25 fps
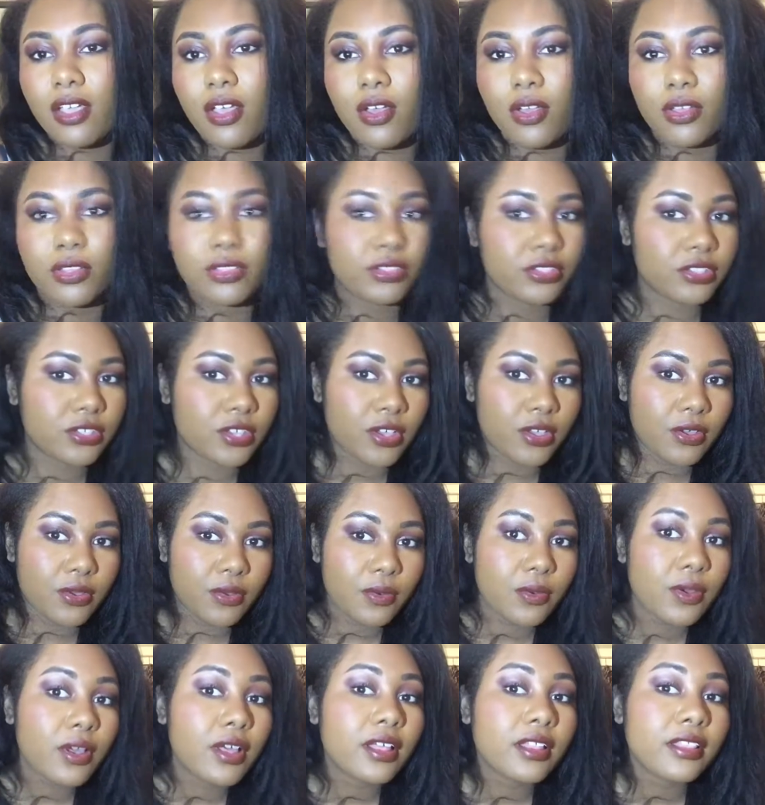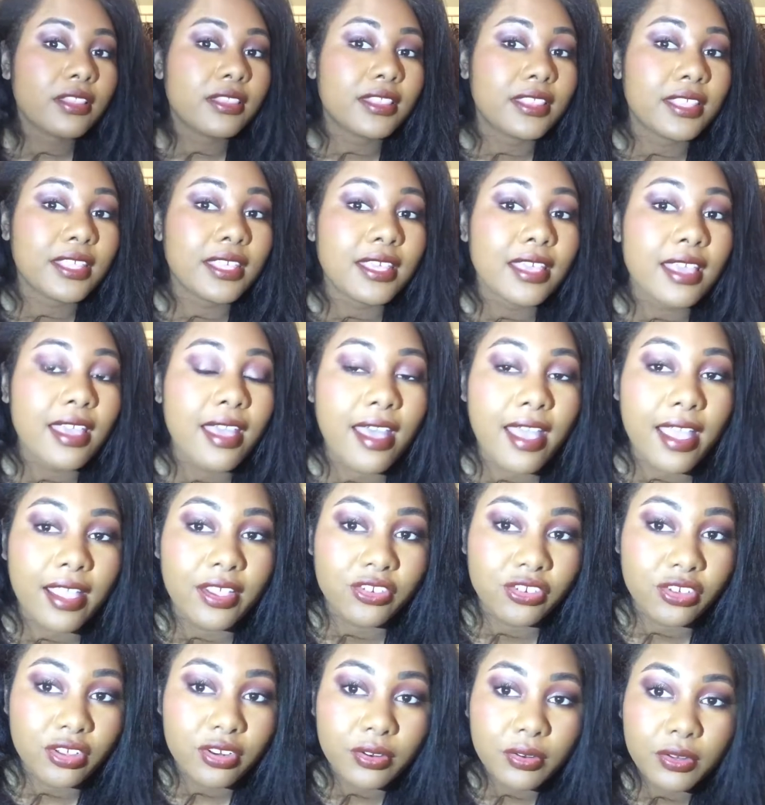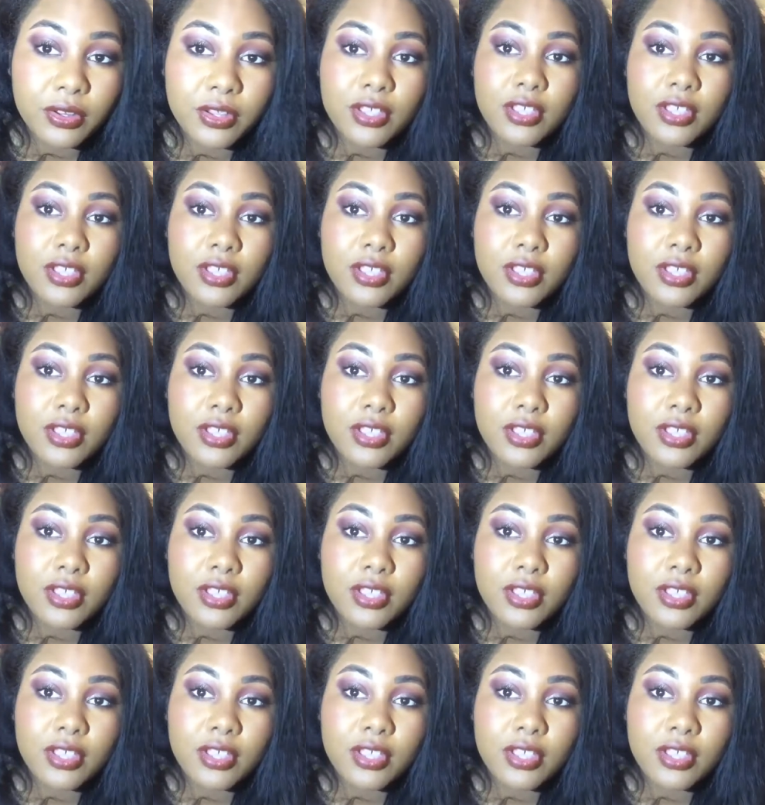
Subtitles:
Also, the eyeshadow